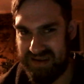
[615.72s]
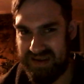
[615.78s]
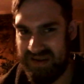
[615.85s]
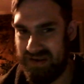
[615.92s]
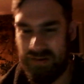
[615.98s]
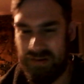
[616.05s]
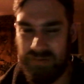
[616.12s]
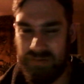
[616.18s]

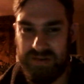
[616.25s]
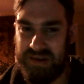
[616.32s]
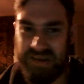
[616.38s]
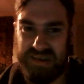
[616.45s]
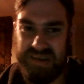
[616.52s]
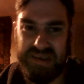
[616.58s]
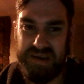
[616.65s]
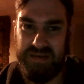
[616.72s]
all this
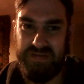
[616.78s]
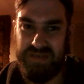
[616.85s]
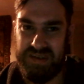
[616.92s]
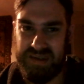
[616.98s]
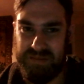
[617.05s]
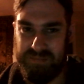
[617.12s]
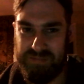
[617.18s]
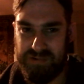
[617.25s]
stuff is
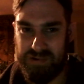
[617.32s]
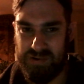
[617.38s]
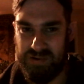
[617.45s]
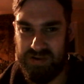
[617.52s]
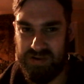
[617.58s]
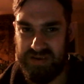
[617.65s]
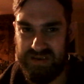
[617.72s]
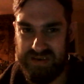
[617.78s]

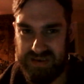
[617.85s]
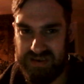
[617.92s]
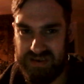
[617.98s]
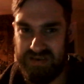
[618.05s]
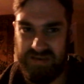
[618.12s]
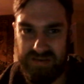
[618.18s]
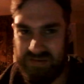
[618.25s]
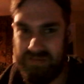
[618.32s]
important
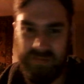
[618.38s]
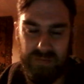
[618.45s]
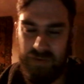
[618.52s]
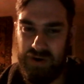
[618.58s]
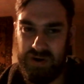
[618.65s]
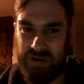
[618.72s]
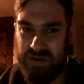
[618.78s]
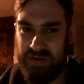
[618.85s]
to
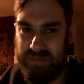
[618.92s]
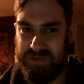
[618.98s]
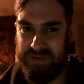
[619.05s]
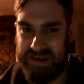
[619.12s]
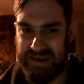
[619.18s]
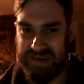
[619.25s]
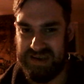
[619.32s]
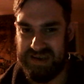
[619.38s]
what could
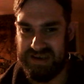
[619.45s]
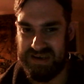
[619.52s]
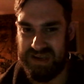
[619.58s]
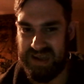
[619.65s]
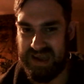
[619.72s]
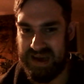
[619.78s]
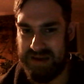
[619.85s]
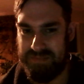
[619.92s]

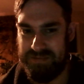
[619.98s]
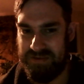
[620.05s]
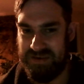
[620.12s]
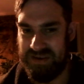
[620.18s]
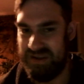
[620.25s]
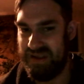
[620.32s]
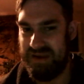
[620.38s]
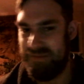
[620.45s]
potentially happen
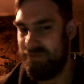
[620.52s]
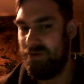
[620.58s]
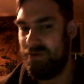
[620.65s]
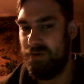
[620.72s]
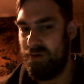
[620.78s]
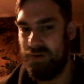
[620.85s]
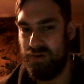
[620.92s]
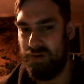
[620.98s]
to them
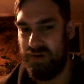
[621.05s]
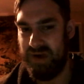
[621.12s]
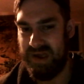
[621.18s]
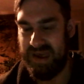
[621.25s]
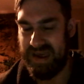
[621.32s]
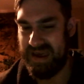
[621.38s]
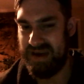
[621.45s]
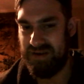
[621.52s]
or
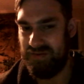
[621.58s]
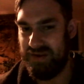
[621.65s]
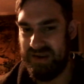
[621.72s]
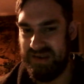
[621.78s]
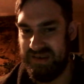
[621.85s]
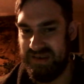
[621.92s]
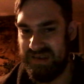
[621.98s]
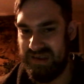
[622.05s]
how
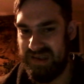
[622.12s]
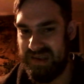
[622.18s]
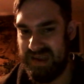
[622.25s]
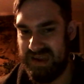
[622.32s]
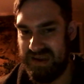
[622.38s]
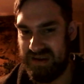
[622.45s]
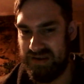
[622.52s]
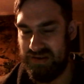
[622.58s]
easy
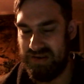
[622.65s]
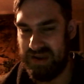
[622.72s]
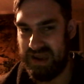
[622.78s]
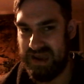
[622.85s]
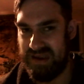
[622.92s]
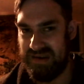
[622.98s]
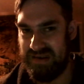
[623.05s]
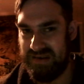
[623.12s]
they could
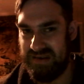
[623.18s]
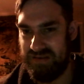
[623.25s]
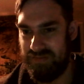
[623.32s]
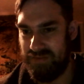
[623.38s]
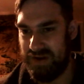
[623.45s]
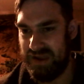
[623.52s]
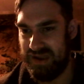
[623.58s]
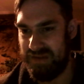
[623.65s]
get to
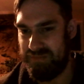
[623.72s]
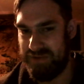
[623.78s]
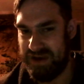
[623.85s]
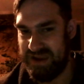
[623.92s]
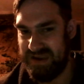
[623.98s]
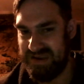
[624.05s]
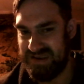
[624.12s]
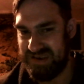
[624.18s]
where the
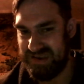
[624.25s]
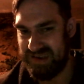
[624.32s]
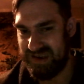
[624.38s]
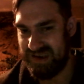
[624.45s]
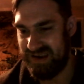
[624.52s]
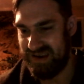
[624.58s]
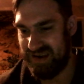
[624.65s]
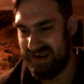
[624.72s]
pages
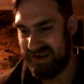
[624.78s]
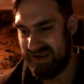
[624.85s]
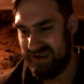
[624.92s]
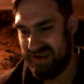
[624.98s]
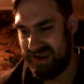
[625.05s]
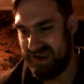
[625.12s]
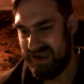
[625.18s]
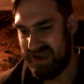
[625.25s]
are.
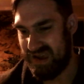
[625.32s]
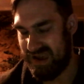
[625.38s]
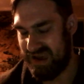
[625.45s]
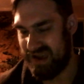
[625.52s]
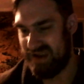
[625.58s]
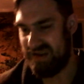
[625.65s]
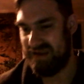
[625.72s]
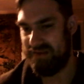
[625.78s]

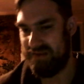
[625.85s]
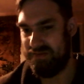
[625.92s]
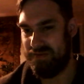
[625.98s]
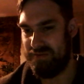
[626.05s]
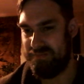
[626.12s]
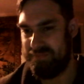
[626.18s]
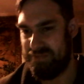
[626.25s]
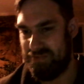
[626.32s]
And at
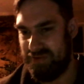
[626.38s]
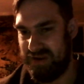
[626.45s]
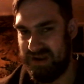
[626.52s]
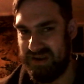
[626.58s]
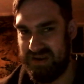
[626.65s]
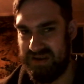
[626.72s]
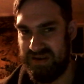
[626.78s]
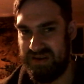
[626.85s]
one
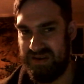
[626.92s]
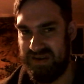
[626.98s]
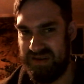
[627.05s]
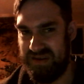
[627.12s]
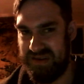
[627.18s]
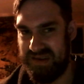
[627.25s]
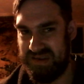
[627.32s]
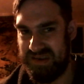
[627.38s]
point the
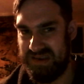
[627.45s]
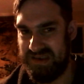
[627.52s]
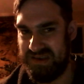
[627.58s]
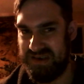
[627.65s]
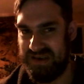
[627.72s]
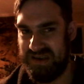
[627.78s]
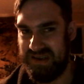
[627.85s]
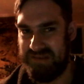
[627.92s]

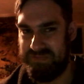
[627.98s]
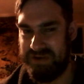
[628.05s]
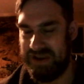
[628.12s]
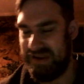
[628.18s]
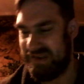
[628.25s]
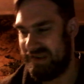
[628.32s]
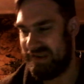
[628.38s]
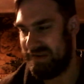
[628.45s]
decision is
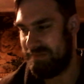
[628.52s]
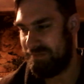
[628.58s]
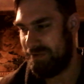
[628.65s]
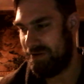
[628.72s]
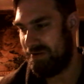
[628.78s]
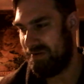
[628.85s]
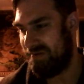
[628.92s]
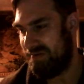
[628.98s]
based
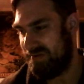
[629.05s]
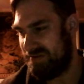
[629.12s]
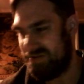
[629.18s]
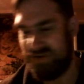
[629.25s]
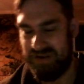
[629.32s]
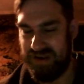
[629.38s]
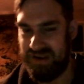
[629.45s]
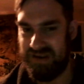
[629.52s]
upon
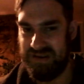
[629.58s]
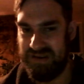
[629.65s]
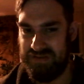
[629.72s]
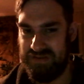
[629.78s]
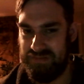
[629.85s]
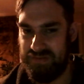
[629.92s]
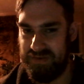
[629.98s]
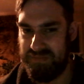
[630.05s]
trying
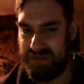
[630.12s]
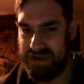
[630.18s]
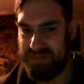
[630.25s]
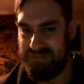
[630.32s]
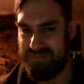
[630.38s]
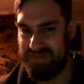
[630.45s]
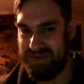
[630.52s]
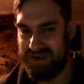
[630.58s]
to
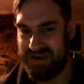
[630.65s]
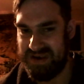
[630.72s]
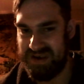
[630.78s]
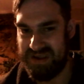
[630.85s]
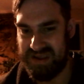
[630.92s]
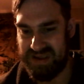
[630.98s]
remember